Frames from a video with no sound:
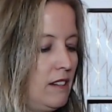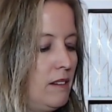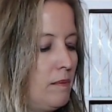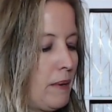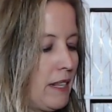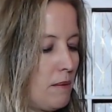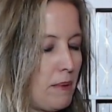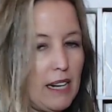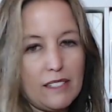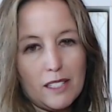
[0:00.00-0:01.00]
By the Bay
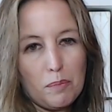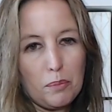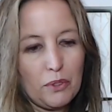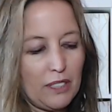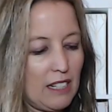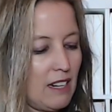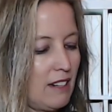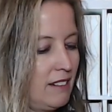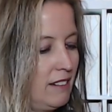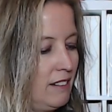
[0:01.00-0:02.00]
does pretty
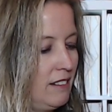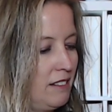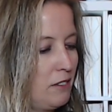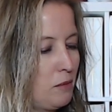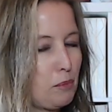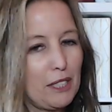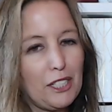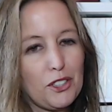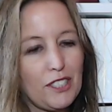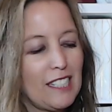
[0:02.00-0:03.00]

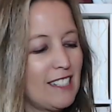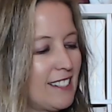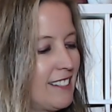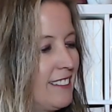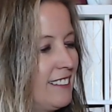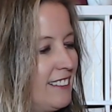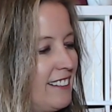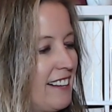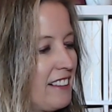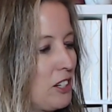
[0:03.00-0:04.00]
trees. I
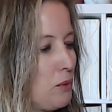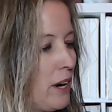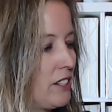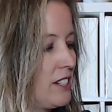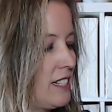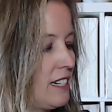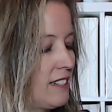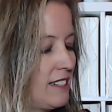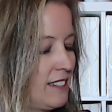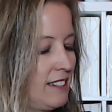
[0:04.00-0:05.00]
like their water
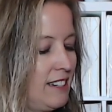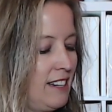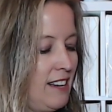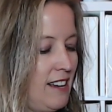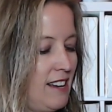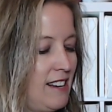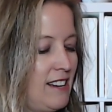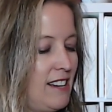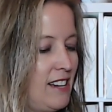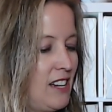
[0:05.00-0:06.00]
scenes.
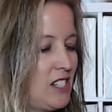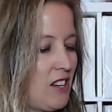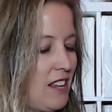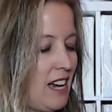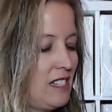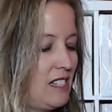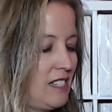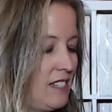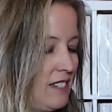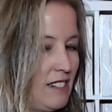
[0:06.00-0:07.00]
So
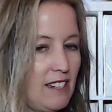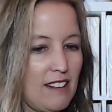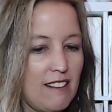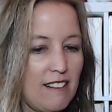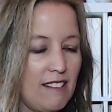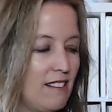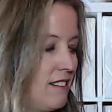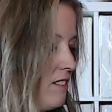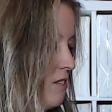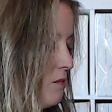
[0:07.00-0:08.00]
that's
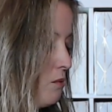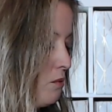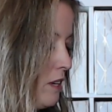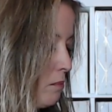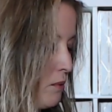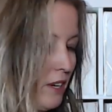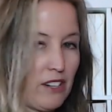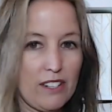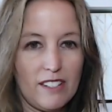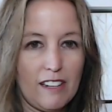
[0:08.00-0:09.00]
one
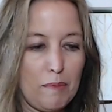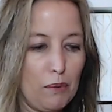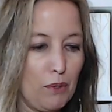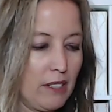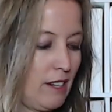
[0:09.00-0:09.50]
project I've been working